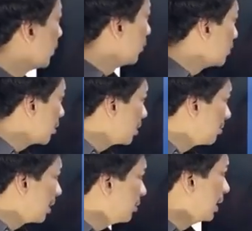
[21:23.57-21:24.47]
we are going to
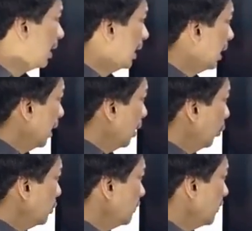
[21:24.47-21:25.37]
talk about
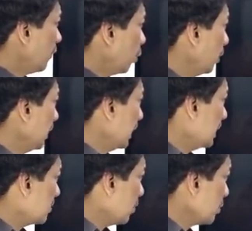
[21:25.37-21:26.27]
which of the following
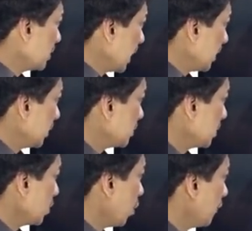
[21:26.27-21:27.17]
is most
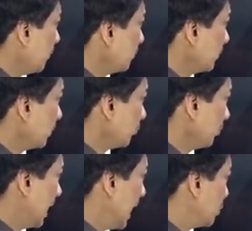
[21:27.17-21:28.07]
characteristic of
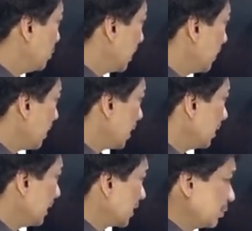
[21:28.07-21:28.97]
exudative
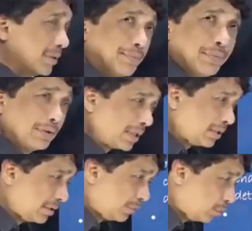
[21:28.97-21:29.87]
retinal detachments. And
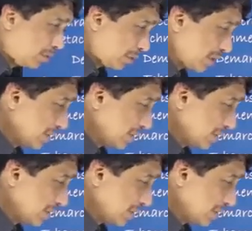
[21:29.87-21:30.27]
that's a good